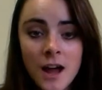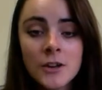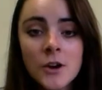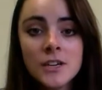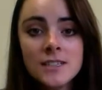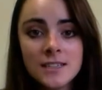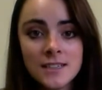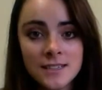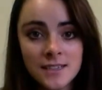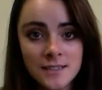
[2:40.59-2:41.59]
I got into
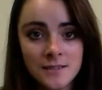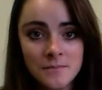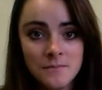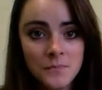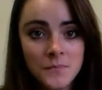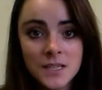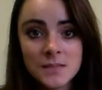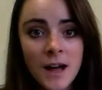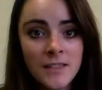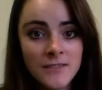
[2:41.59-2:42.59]
the system,
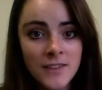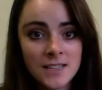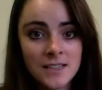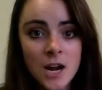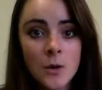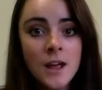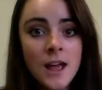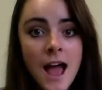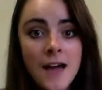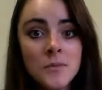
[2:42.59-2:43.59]
despite the fact that I was,
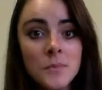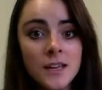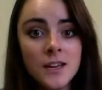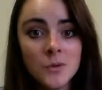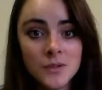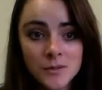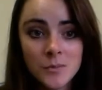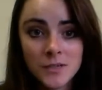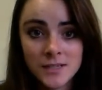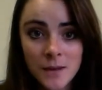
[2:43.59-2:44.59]
at the beginning, was
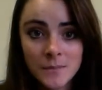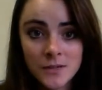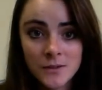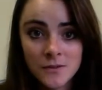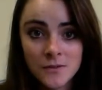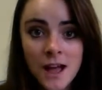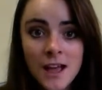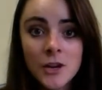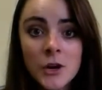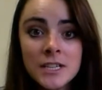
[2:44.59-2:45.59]
super skeptical,
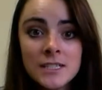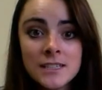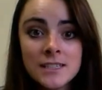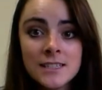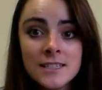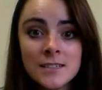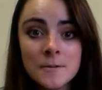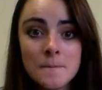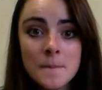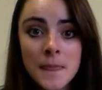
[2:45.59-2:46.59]
got into the
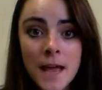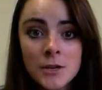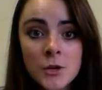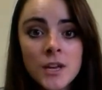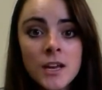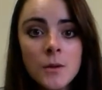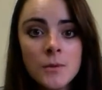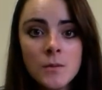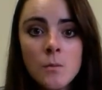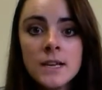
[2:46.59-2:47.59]
system, and no kidding,
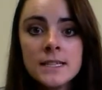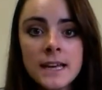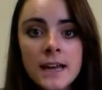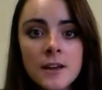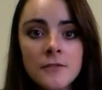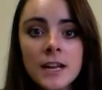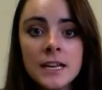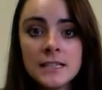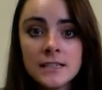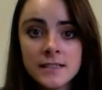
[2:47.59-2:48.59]
within 1 day of
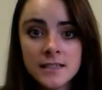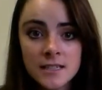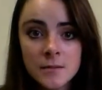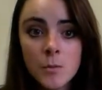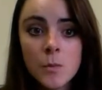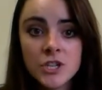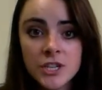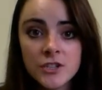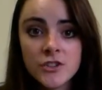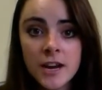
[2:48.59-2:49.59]
getting into the system and
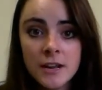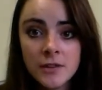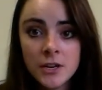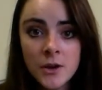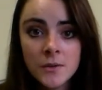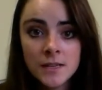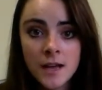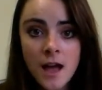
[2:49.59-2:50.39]
watching the training video,